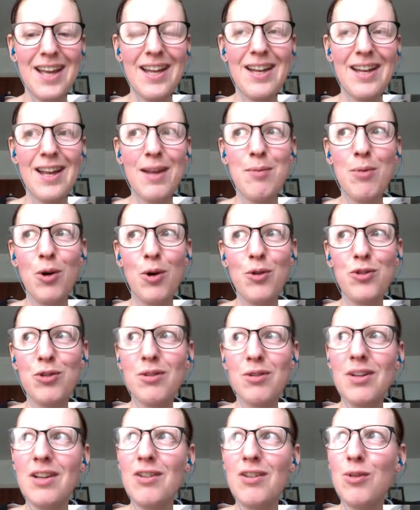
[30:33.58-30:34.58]

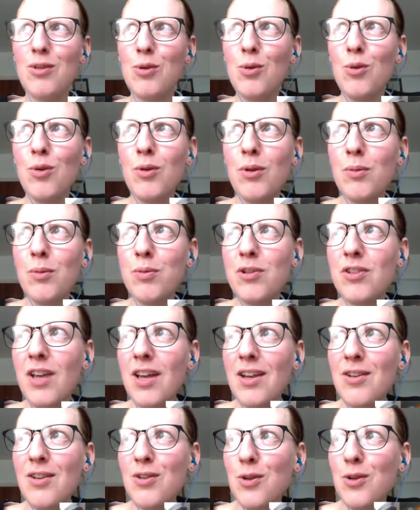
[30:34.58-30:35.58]
motorists who
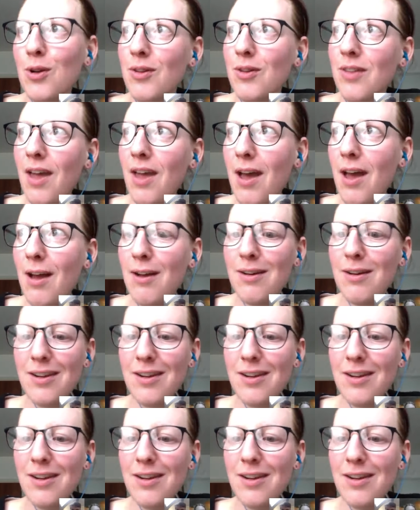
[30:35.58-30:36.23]
pretend you're not there.